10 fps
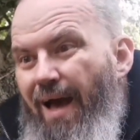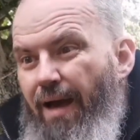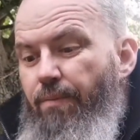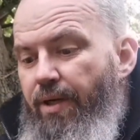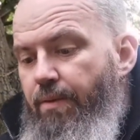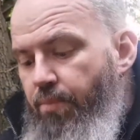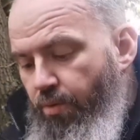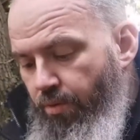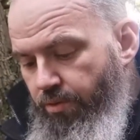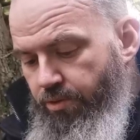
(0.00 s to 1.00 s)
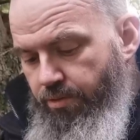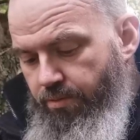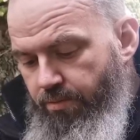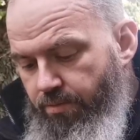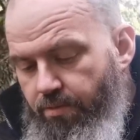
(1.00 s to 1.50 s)
I went abroad,
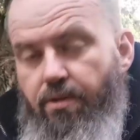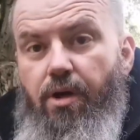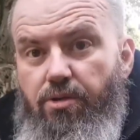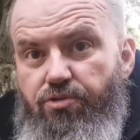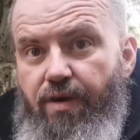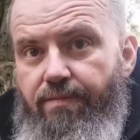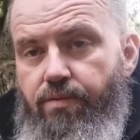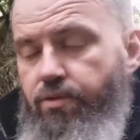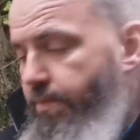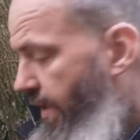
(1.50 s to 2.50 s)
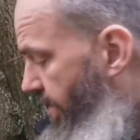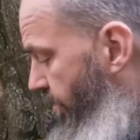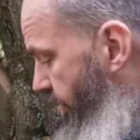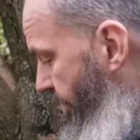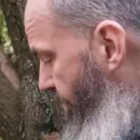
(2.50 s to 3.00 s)
not travelled, but I
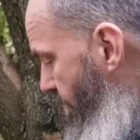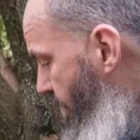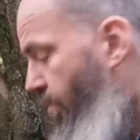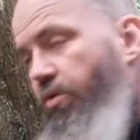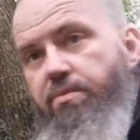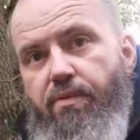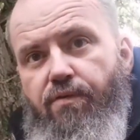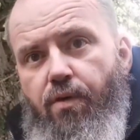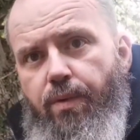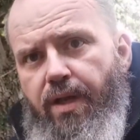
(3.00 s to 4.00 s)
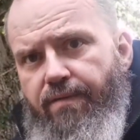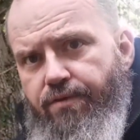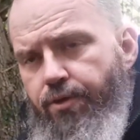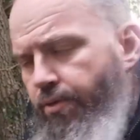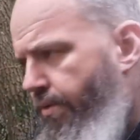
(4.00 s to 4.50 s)
ordered from abroad before we
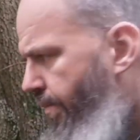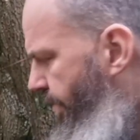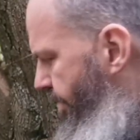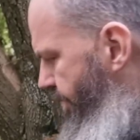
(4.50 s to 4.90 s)
left Europe.